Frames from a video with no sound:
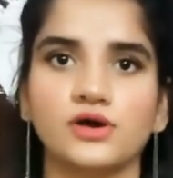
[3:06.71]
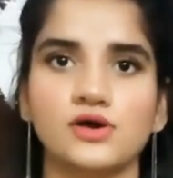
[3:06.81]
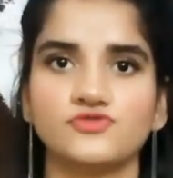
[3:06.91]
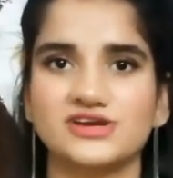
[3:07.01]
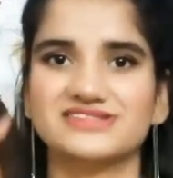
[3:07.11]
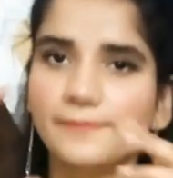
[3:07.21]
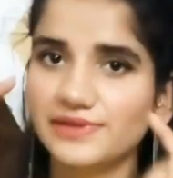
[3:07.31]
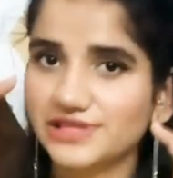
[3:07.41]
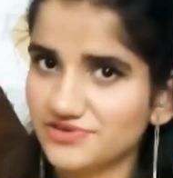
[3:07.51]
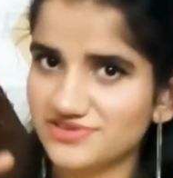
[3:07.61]
for example
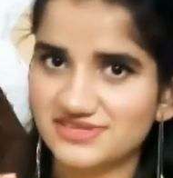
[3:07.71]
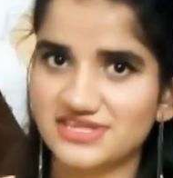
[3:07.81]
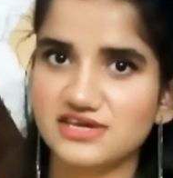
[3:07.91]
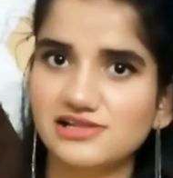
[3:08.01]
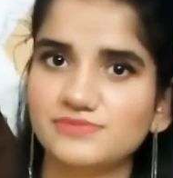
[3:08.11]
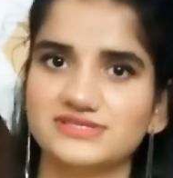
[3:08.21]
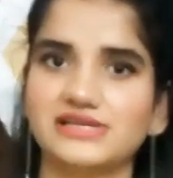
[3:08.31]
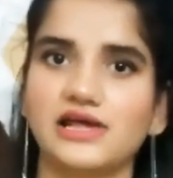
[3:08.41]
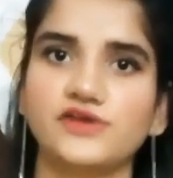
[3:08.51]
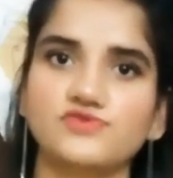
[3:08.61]
there is a single muscle
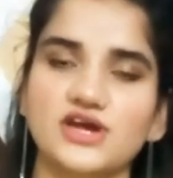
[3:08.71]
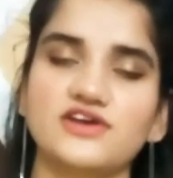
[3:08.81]
and we are